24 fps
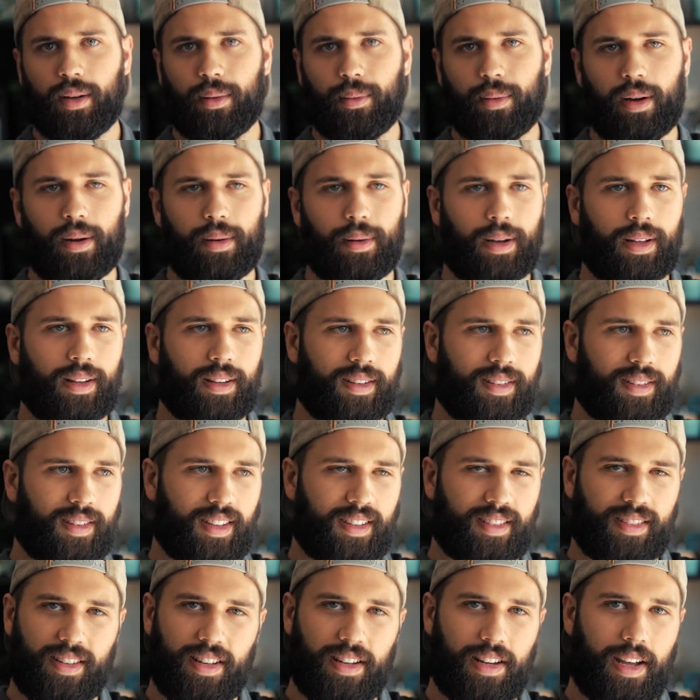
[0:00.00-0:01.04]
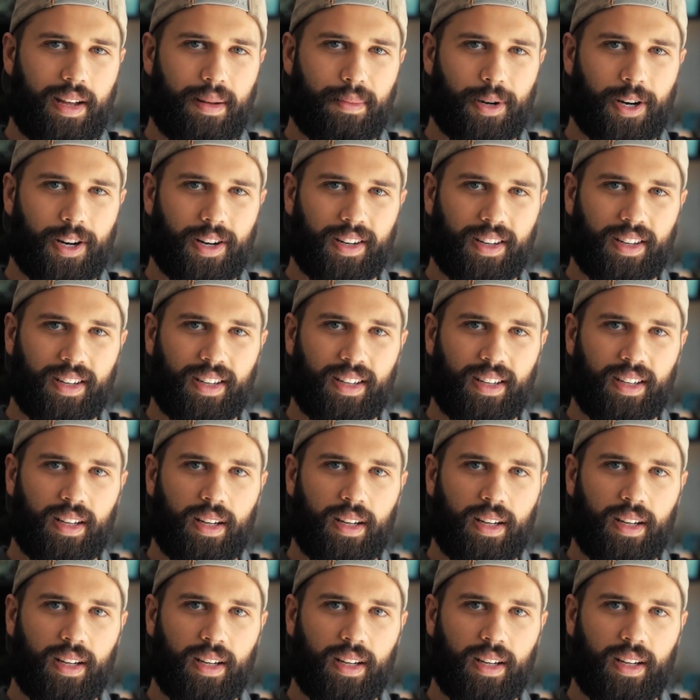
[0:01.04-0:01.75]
right around the 60-day mark,